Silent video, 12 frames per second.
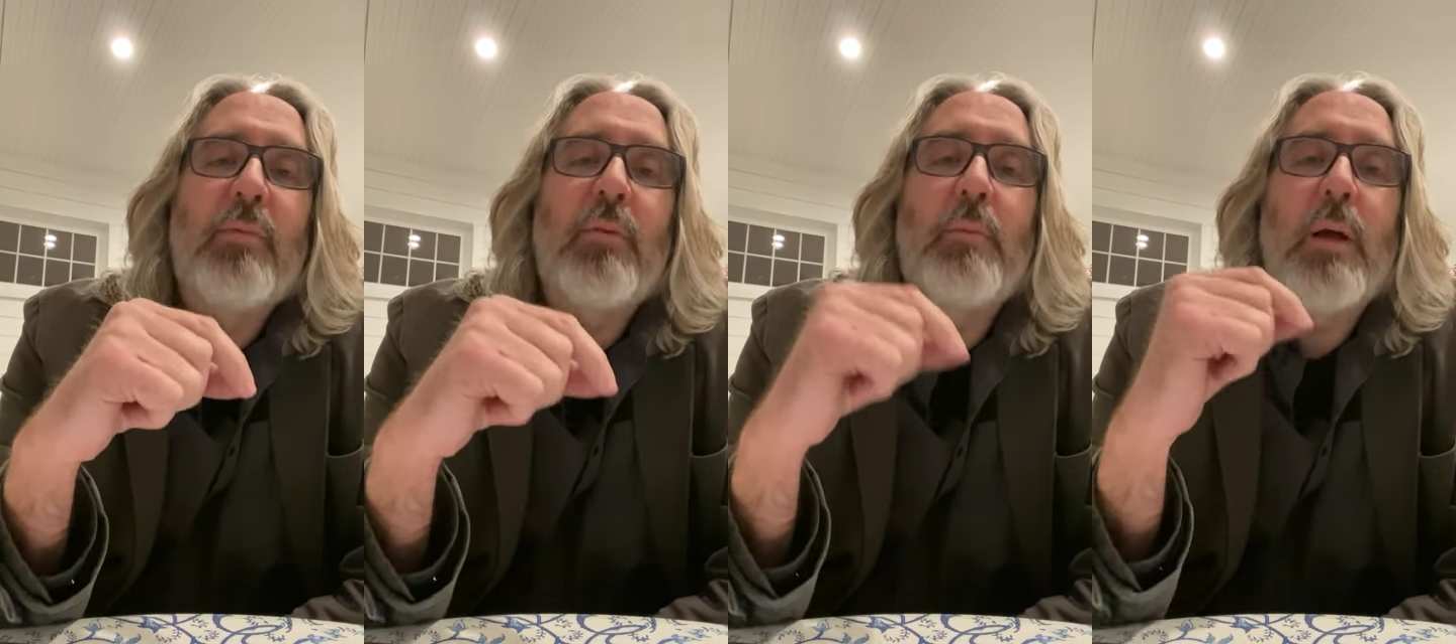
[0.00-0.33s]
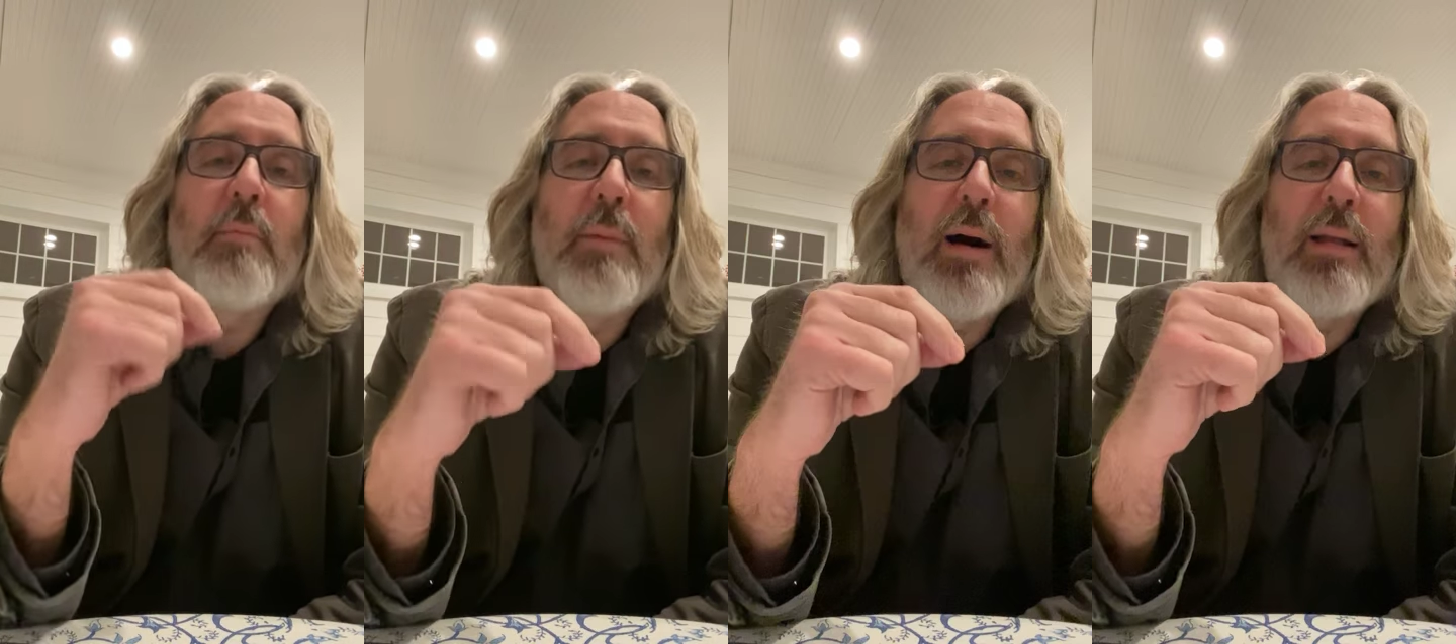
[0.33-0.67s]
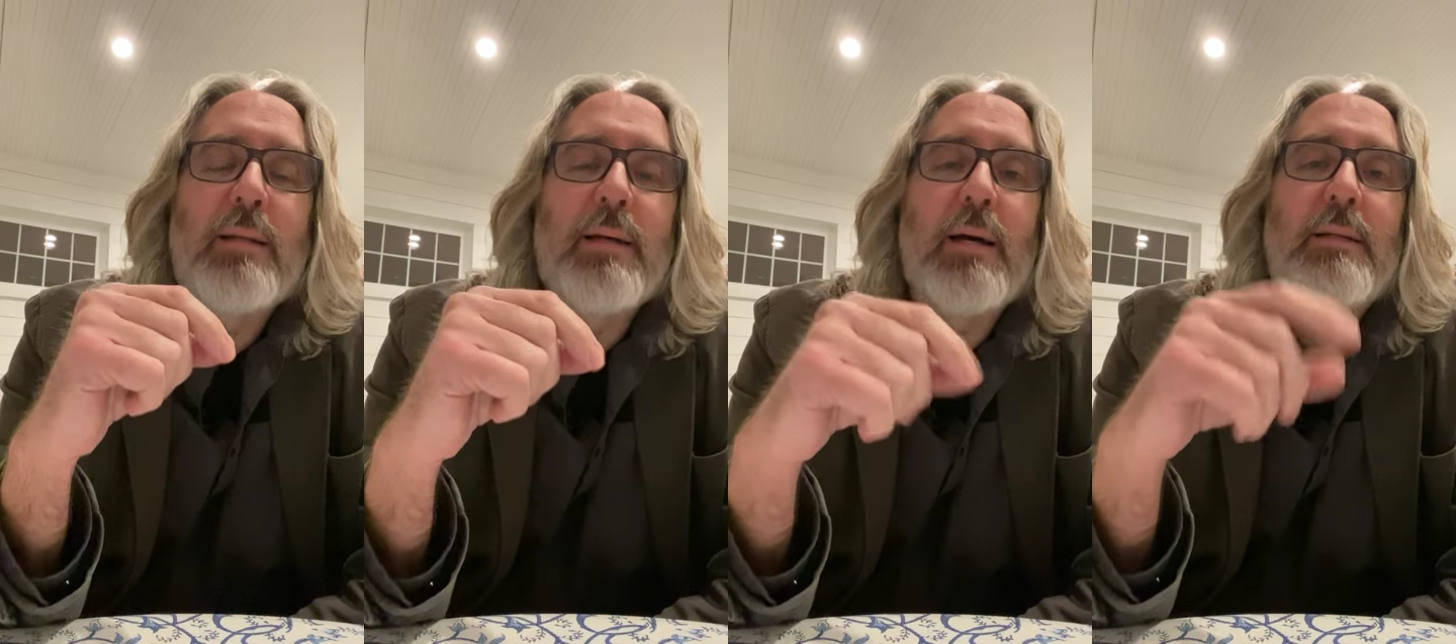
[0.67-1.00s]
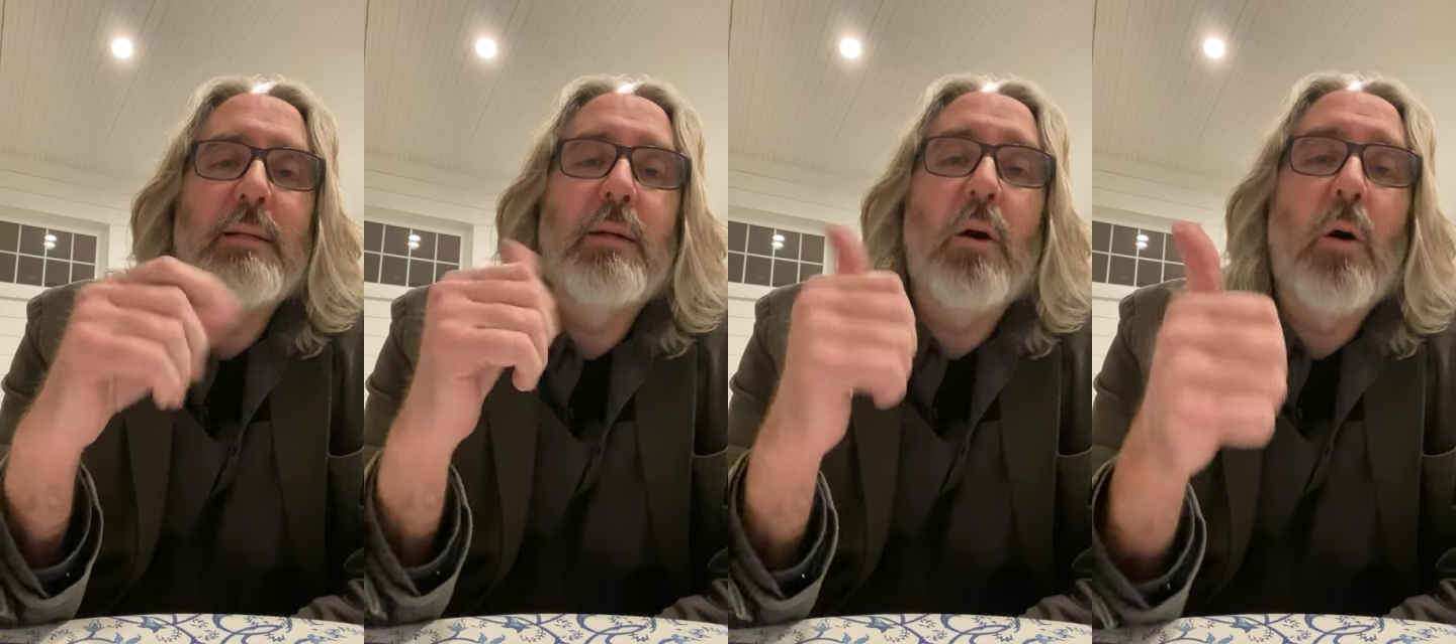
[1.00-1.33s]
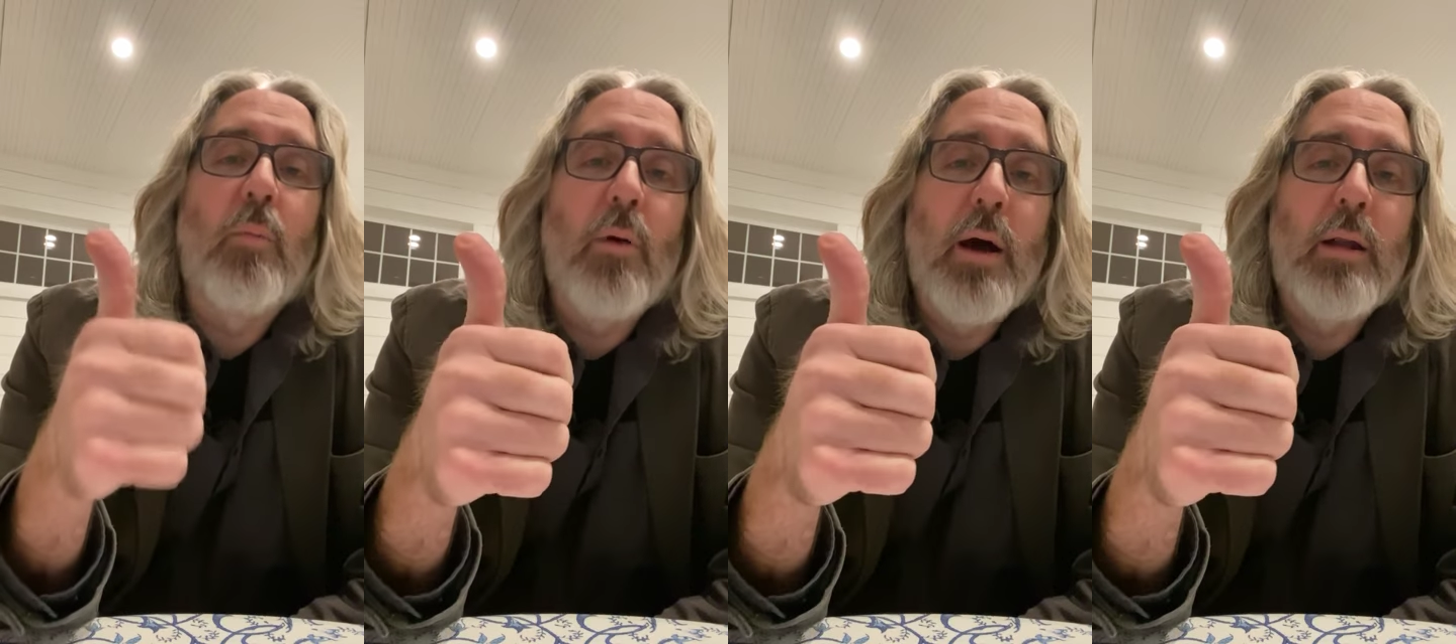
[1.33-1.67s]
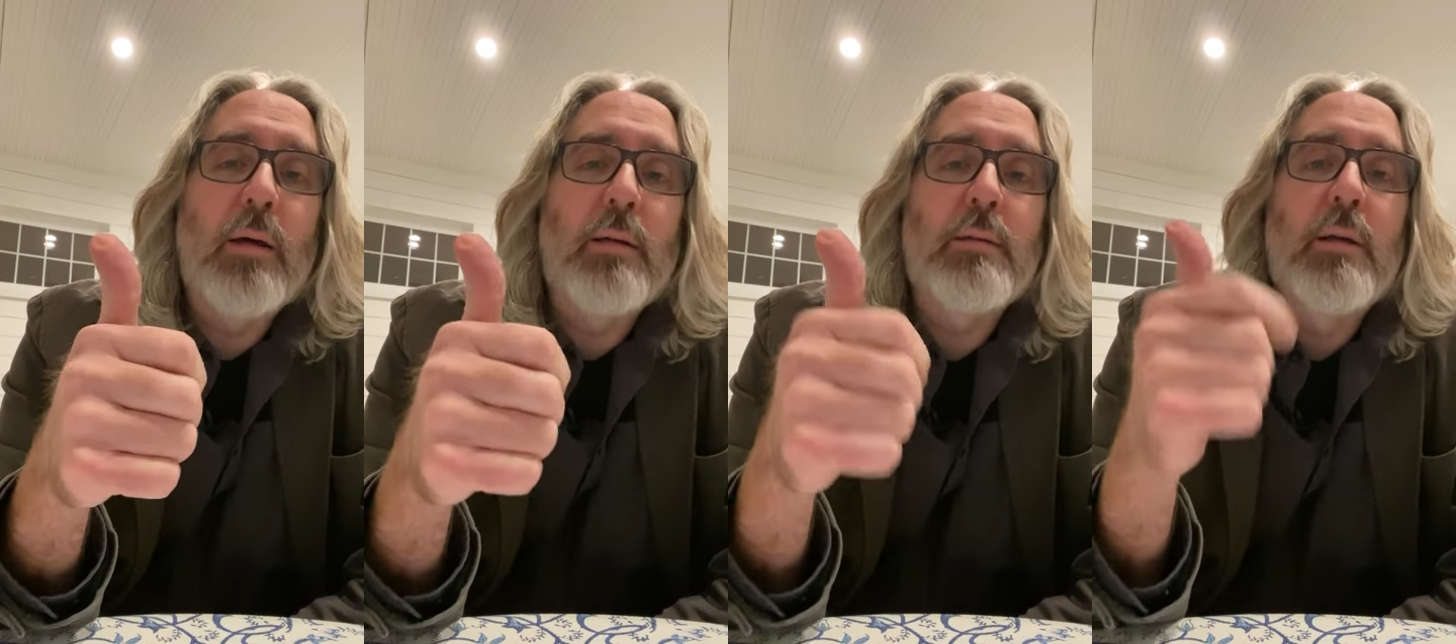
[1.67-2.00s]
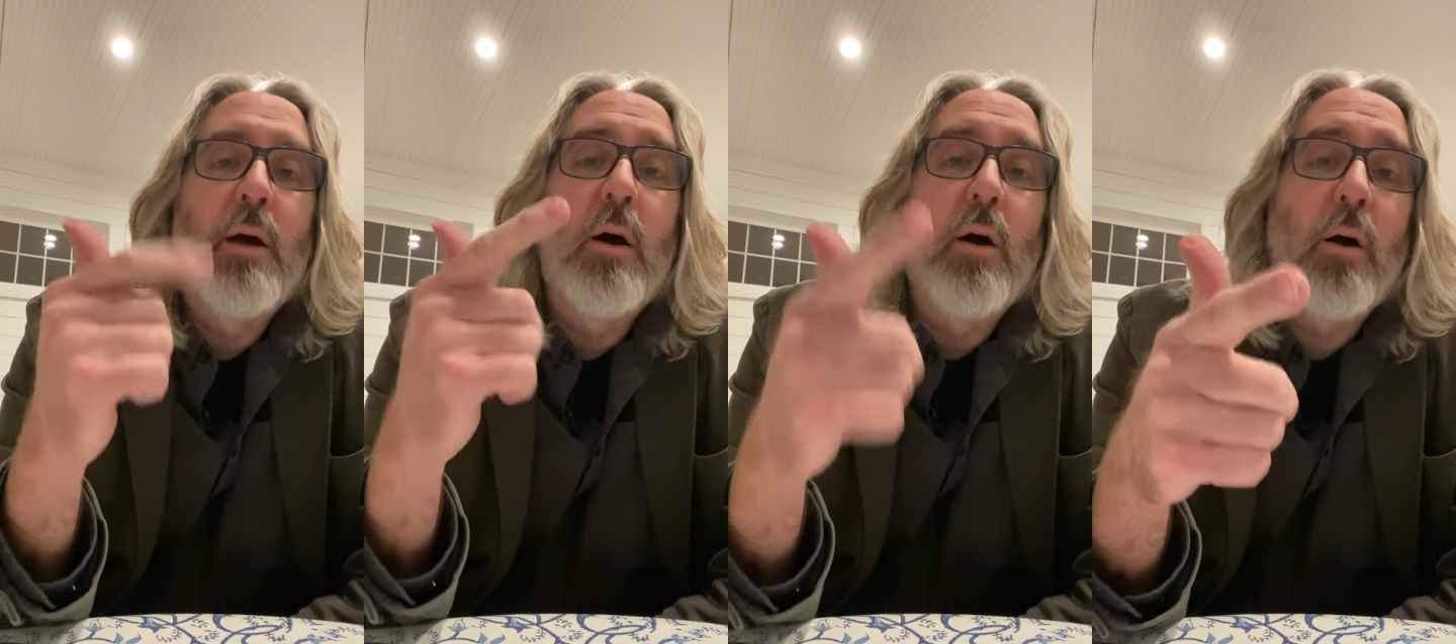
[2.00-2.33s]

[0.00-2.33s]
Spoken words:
from commoditizing our products,